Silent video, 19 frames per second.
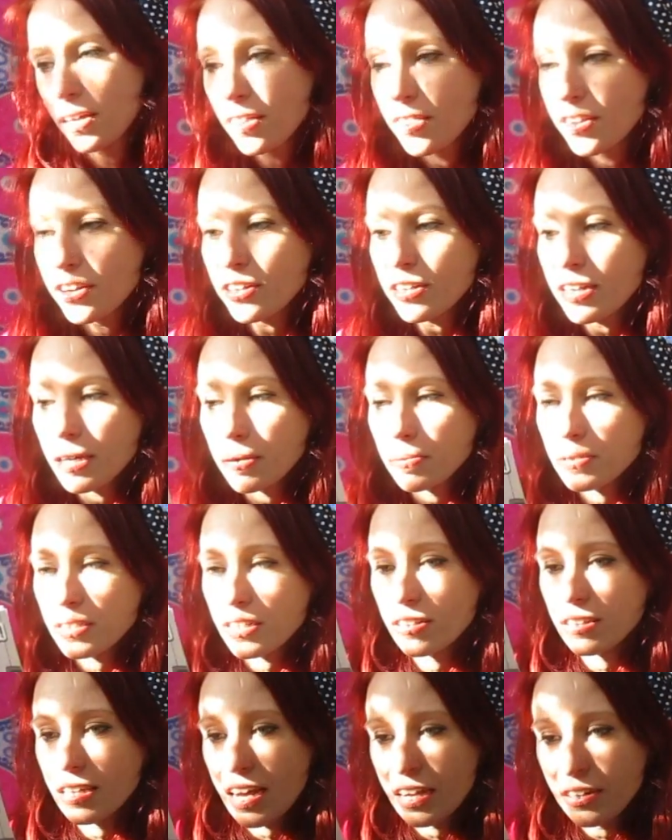Their names
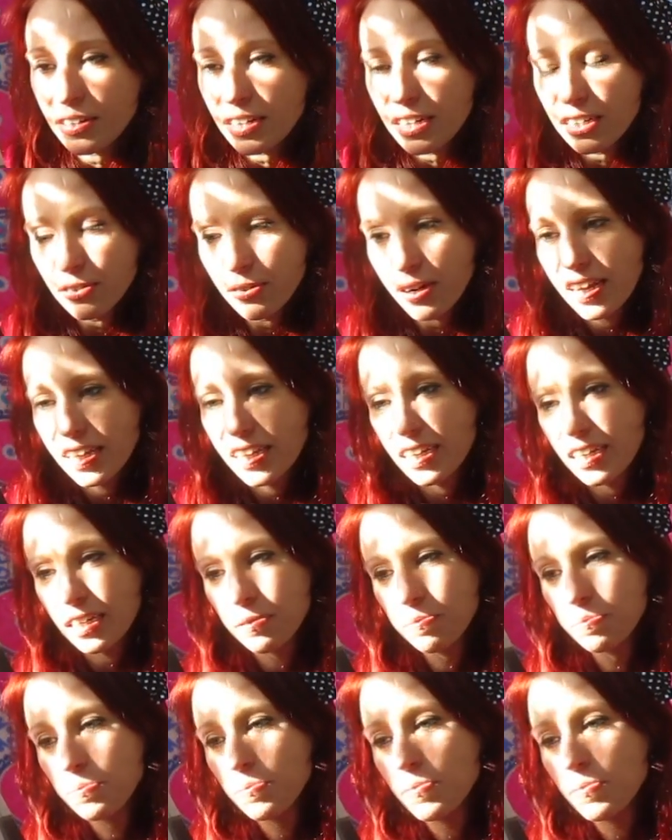are Lyra and Rika.